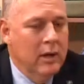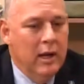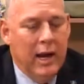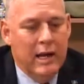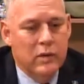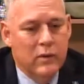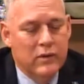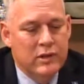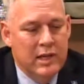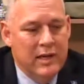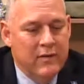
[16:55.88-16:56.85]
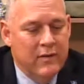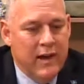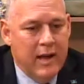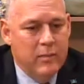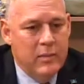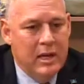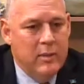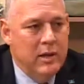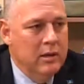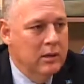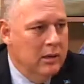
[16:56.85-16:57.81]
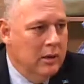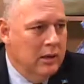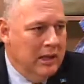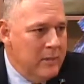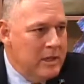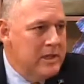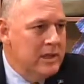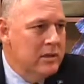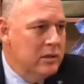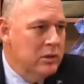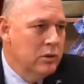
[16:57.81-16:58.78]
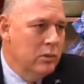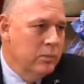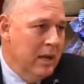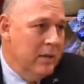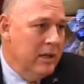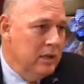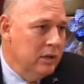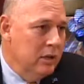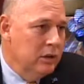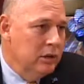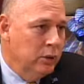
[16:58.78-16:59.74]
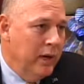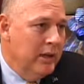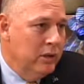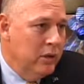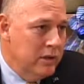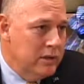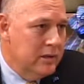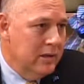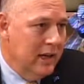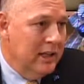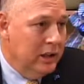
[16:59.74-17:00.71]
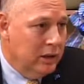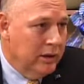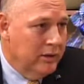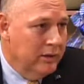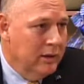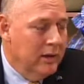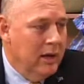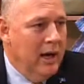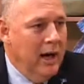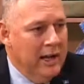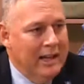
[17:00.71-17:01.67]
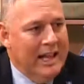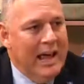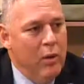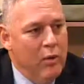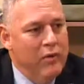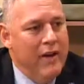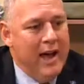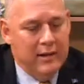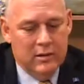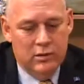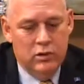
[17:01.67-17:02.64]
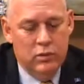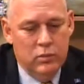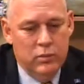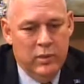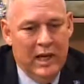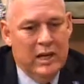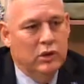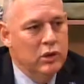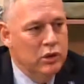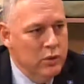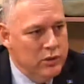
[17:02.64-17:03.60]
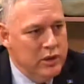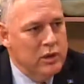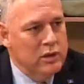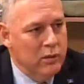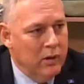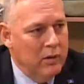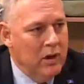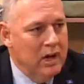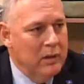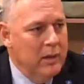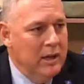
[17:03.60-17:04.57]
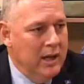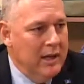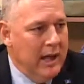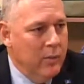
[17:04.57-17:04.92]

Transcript: and to have seen VAT maybe limited to maybe trade goods initially, and allow VAT to be introduced into our economy in that